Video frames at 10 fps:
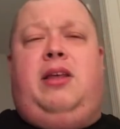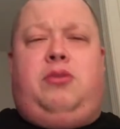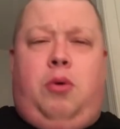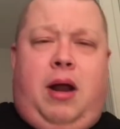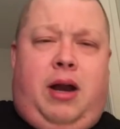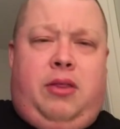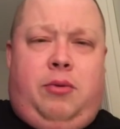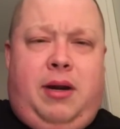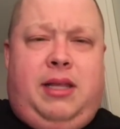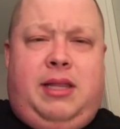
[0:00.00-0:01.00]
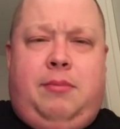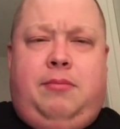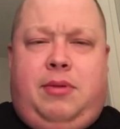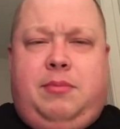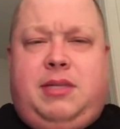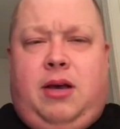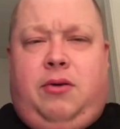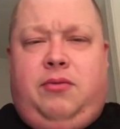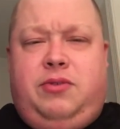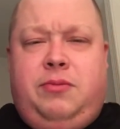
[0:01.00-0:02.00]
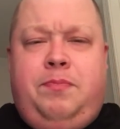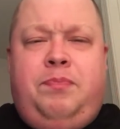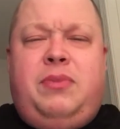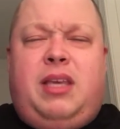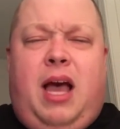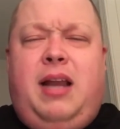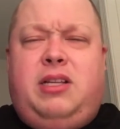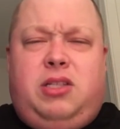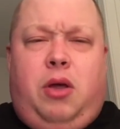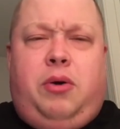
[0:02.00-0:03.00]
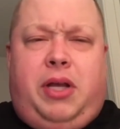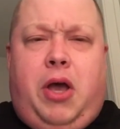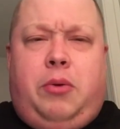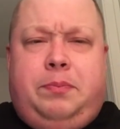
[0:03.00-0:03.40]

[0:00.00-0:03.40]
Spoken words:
thrown out of the ring themselves. Kind of slow to go.